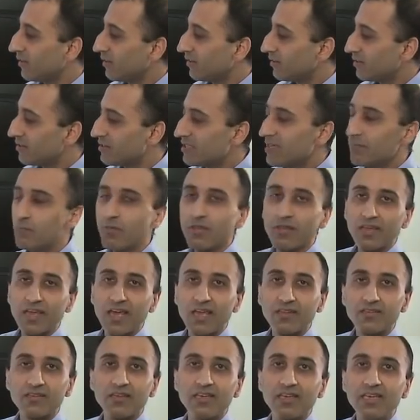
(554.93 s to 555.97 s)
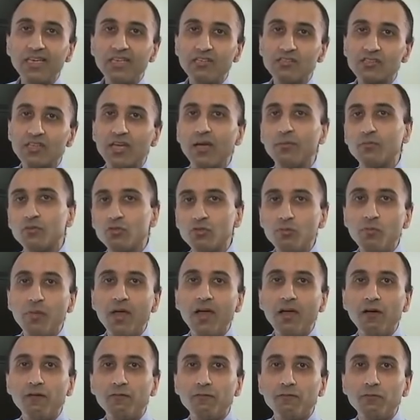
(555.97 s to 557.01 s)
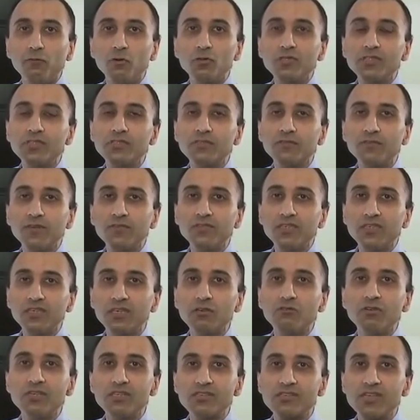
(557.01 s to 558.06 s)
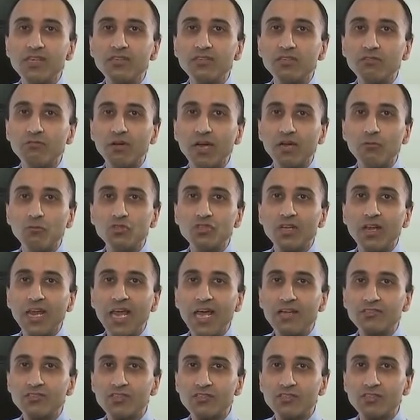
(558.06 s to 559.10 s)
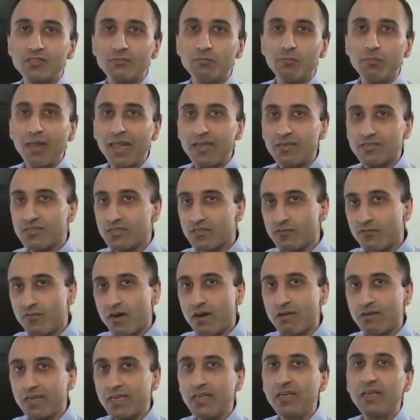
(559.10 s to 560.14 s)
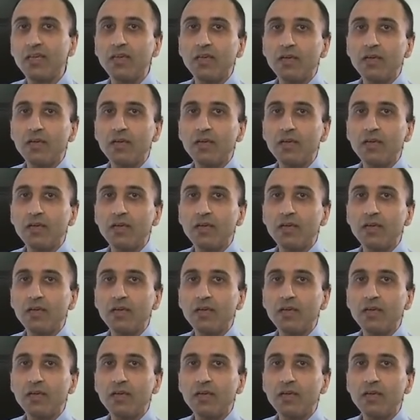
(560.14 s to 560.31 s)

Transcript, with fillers: the tip of the catheter heats up to about 40 to 50 degrees centigrade, which allows us to place these very